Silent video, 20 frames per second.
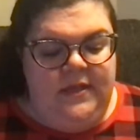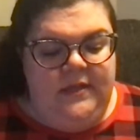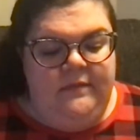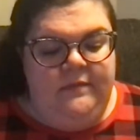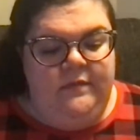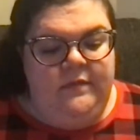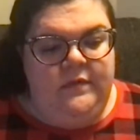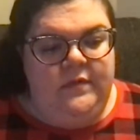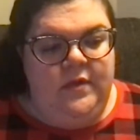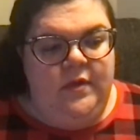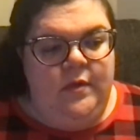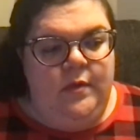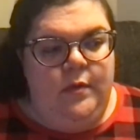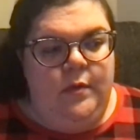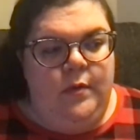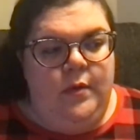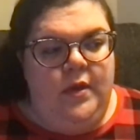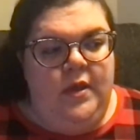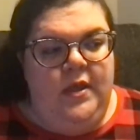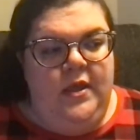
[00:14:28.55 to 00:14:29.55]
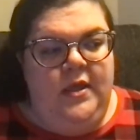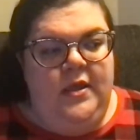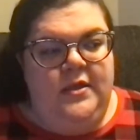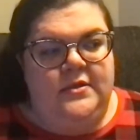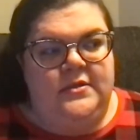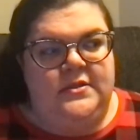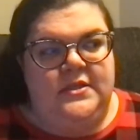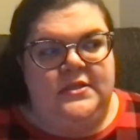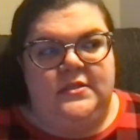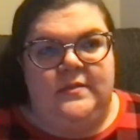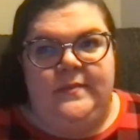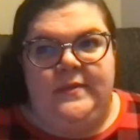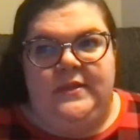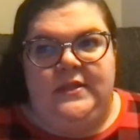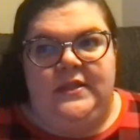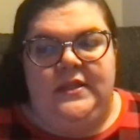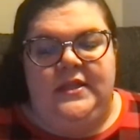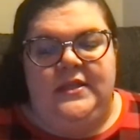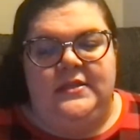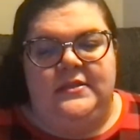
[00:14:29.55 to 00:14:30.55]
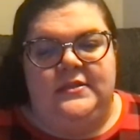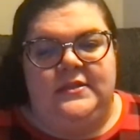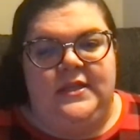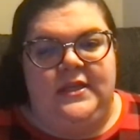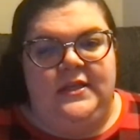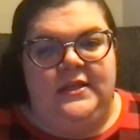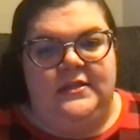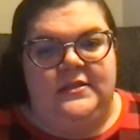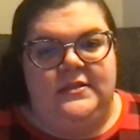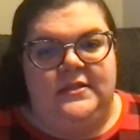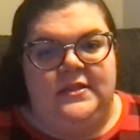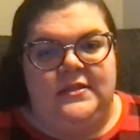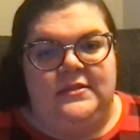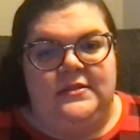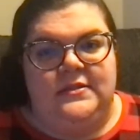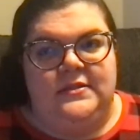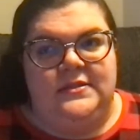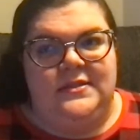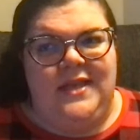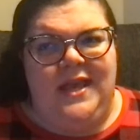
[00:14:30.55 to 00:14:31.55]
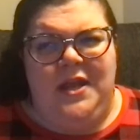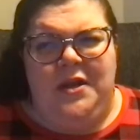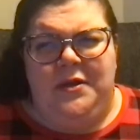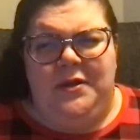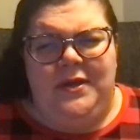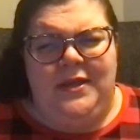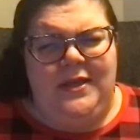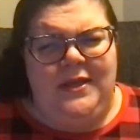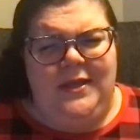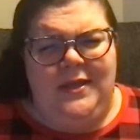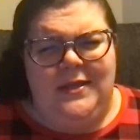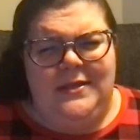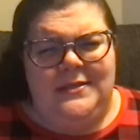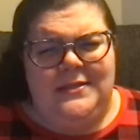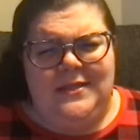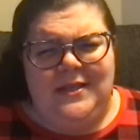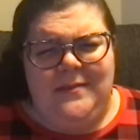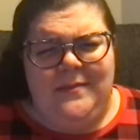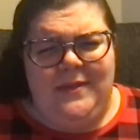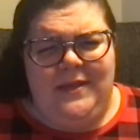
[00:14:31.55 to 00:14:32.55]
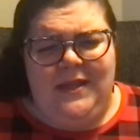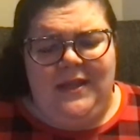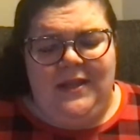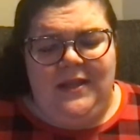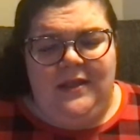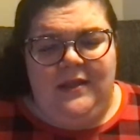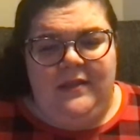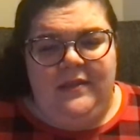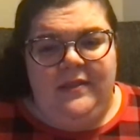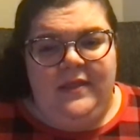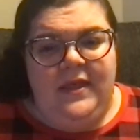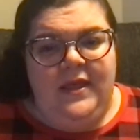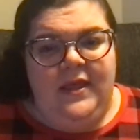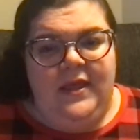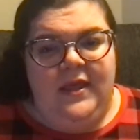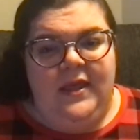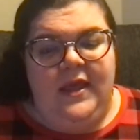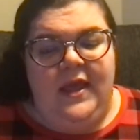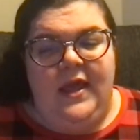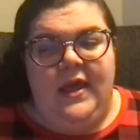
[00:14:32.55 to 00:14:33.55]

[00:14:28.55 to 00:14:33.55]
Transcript: And so disability is seen as this scary, intimidating thing.